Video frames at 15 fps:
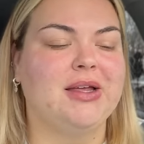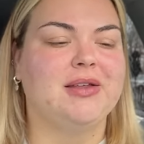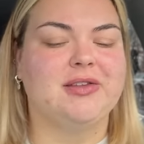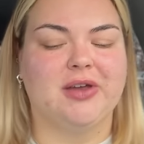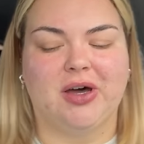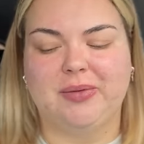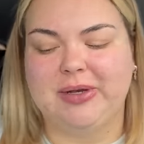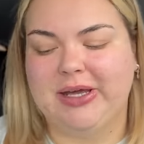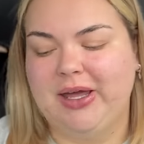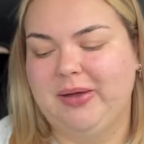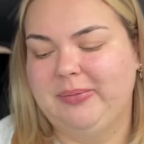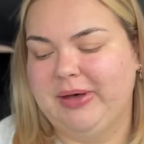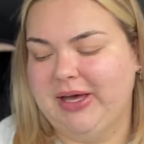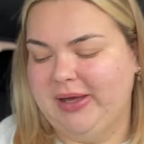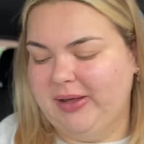So I'm gonna get
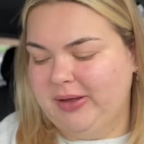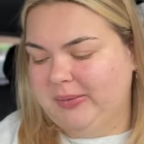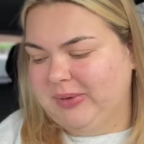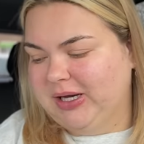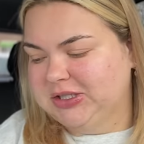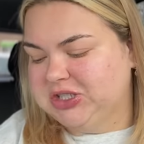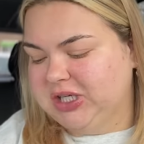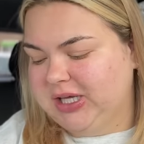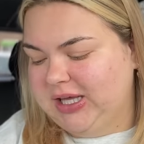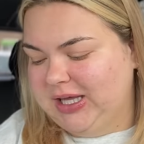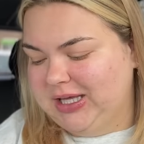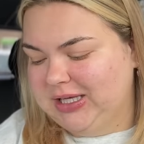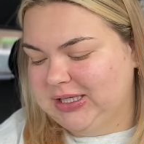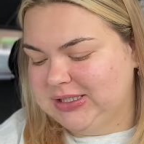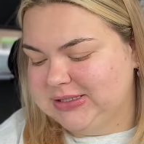my matcha
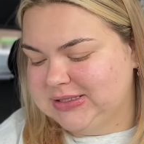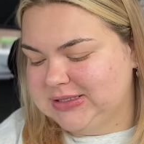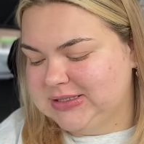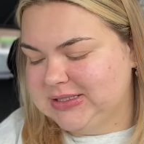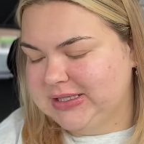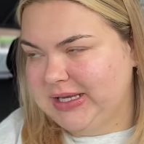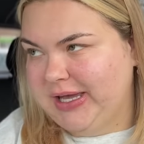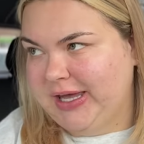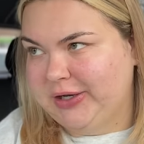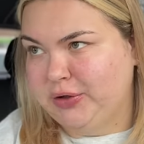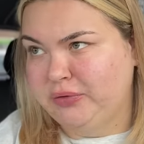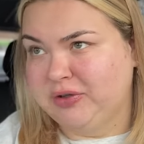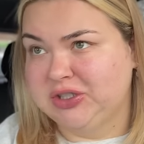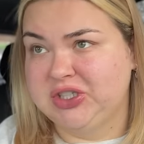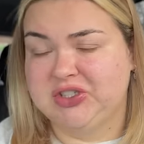and head
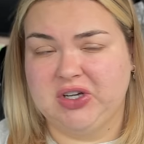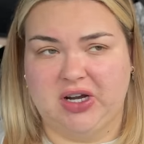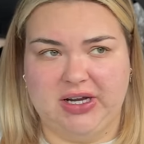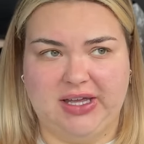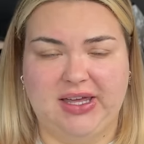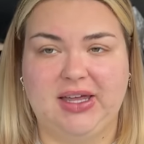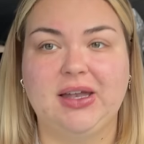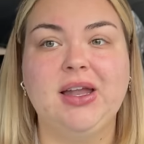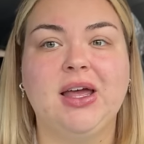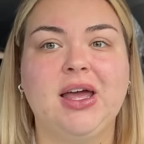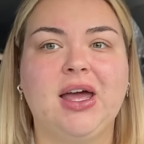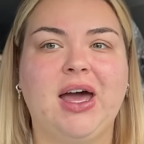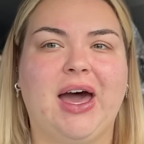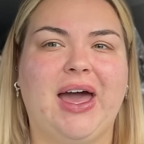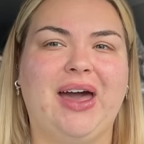over to Target.
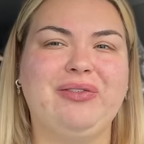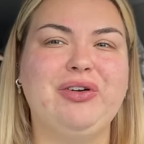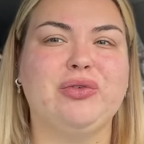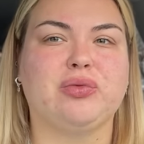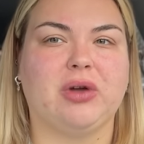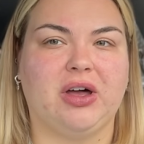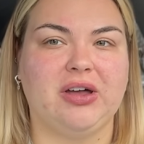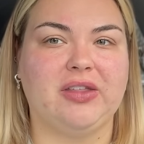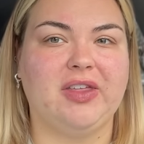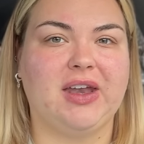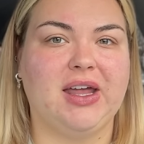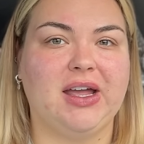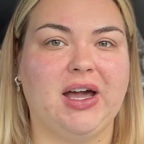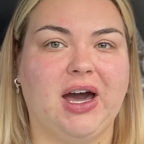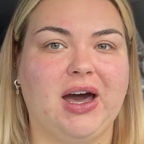I have a rug that
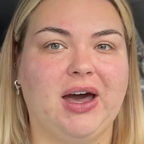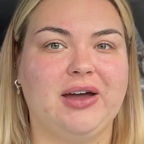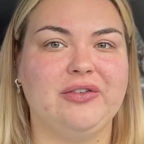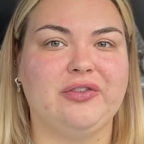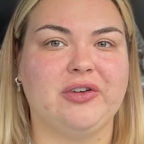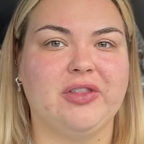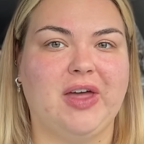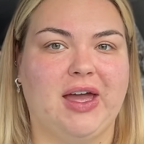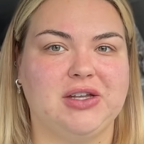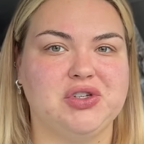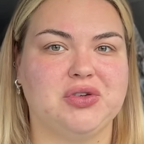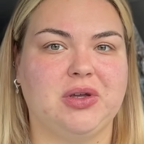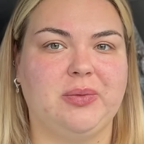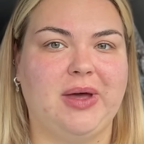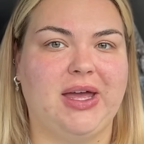I got for the
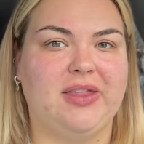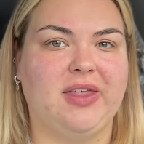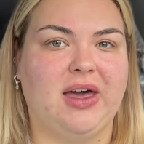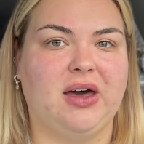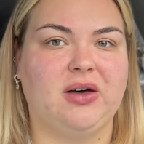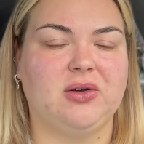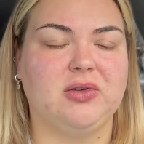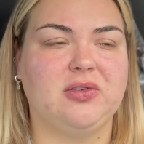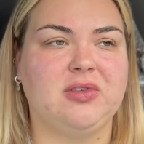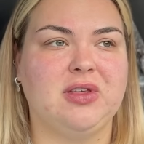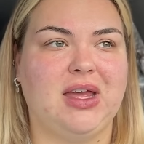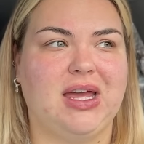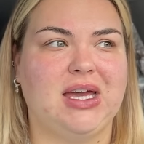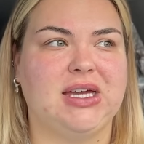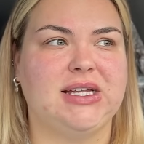entryway in the house.
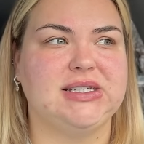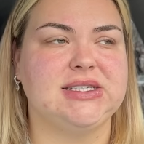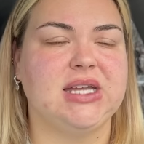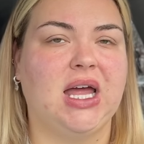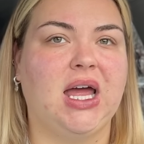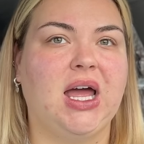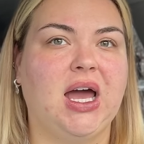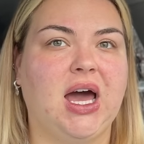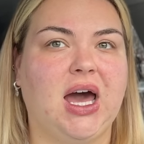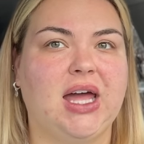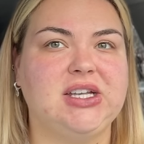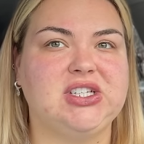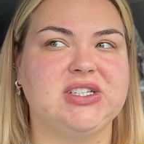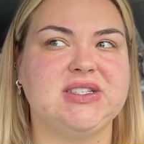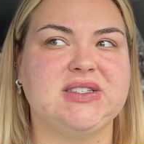And I
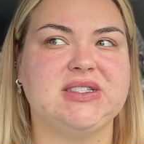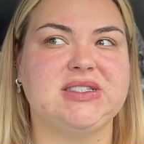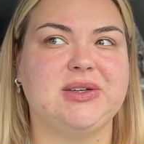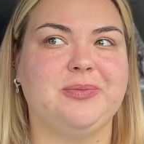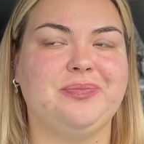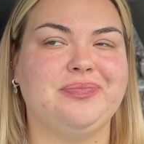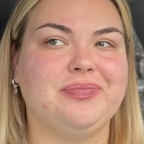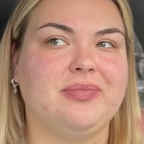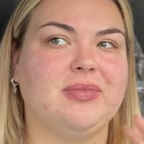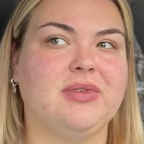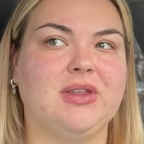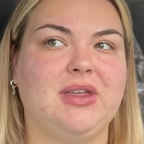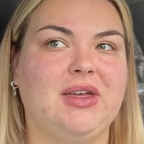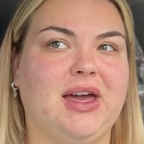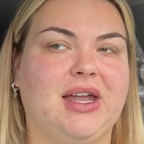just,
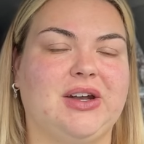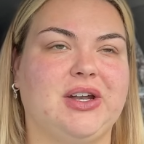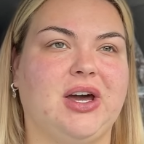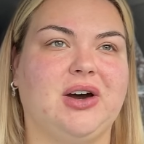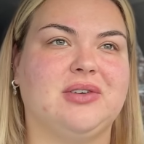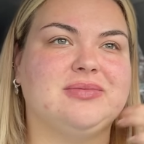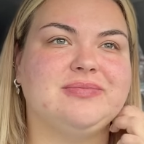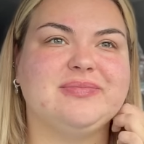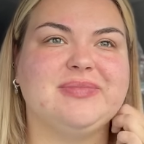I don't know.